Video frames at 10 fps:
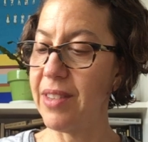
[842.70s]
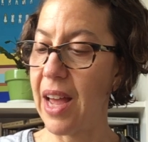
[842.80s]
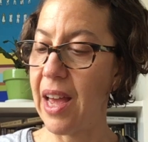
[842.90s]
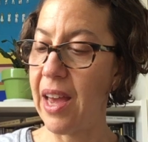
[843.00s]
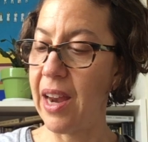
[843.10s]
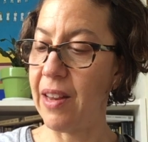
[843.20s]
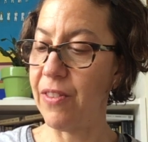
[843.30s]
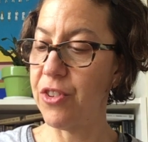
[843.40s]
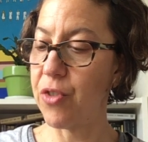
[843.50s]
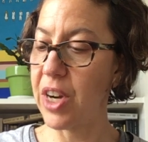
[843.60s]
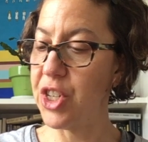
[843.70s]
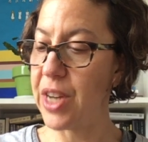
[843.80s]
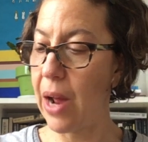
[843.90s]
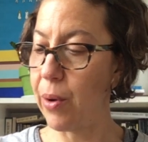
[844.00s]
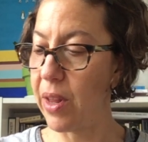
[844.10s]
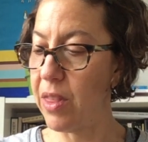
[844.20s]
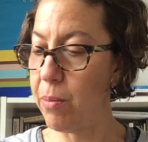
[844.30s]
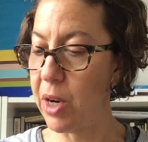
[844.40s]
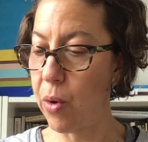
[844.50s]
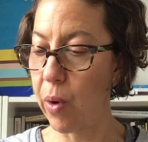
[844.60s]
side and stretched out in the
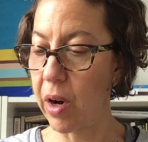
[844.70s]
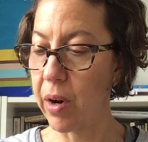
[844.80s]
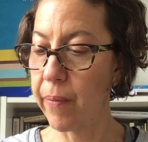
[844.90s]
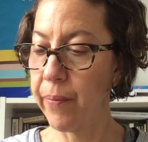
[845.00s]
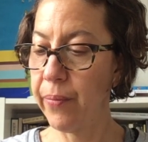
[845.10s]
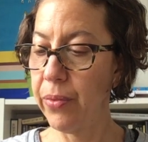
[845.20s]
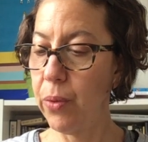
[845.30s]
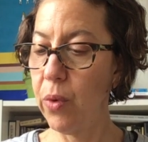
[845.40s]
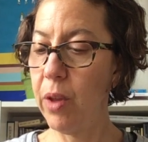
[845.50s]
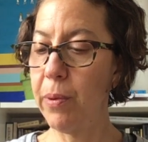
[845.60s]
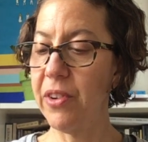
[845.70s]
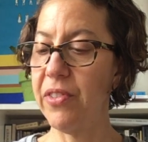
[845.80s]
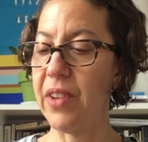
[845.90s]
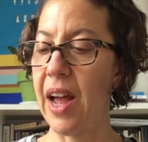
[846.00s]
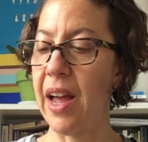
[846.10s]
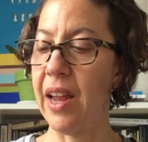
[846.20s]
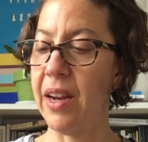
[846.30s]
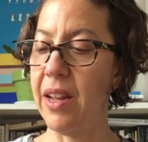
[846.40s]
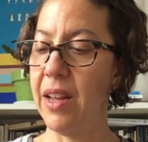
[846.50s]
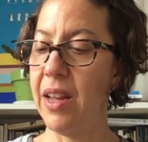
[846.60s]
manure. Wilbur sighed.